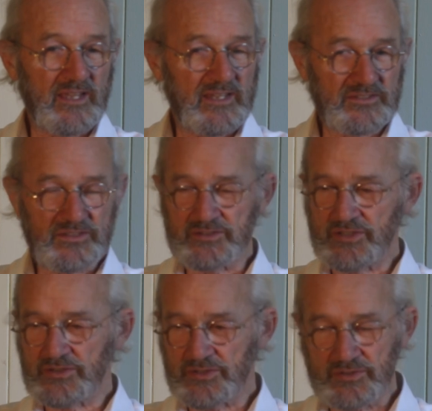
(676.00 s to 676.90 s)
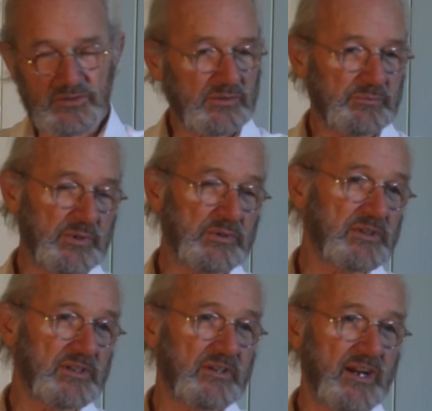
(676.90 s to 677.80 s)
institutional
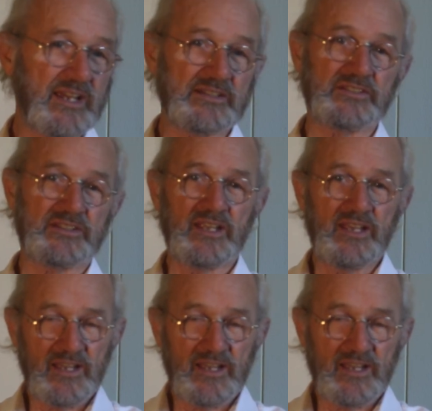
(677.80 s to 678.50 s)
bureaucrats,